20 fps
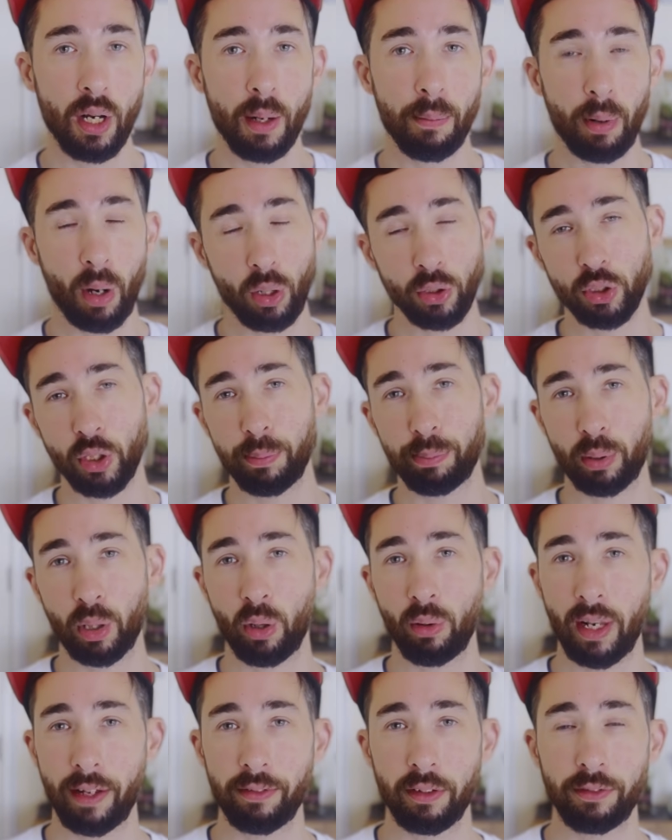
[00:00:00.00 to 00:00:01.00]
but also
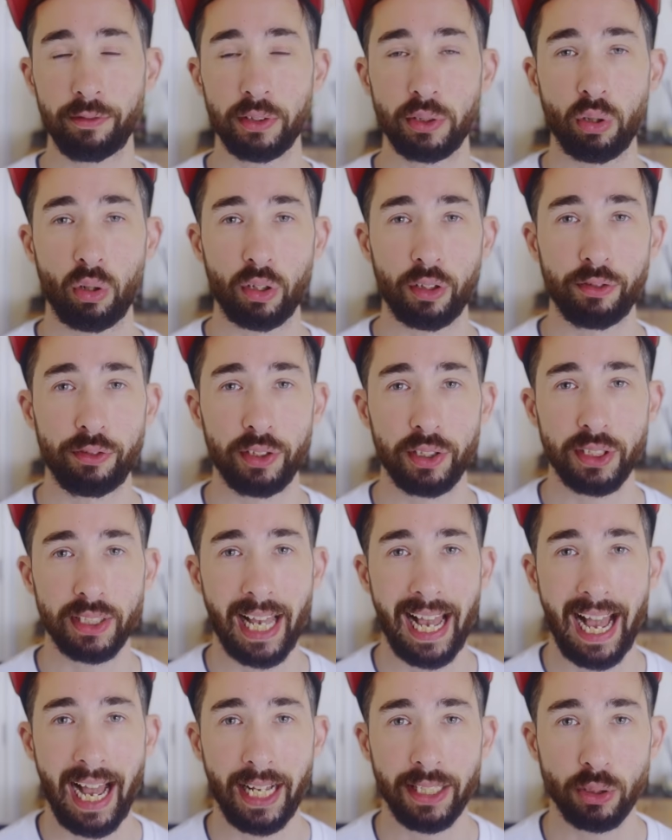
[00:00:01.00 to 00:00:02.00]
pro-level photographers
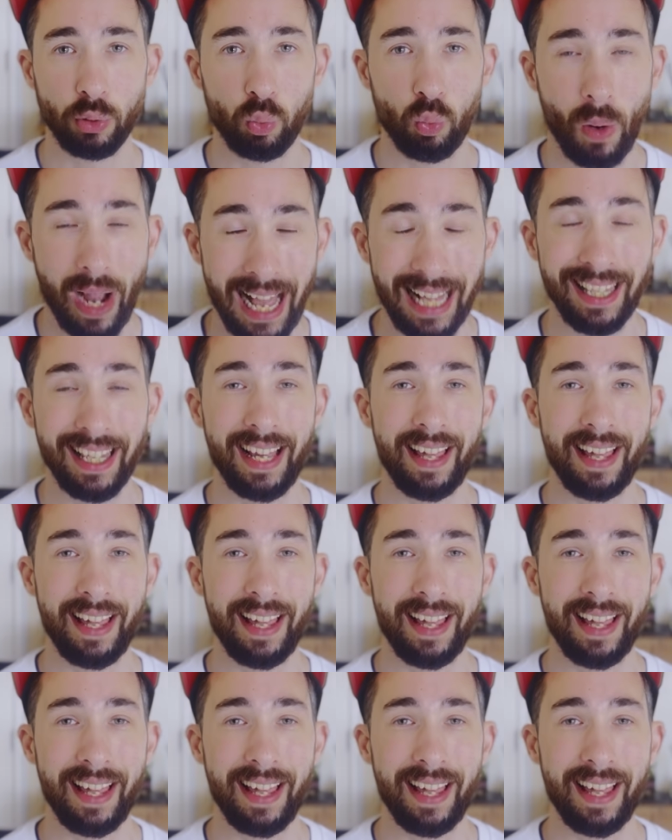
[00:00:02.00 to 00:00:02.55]
as well.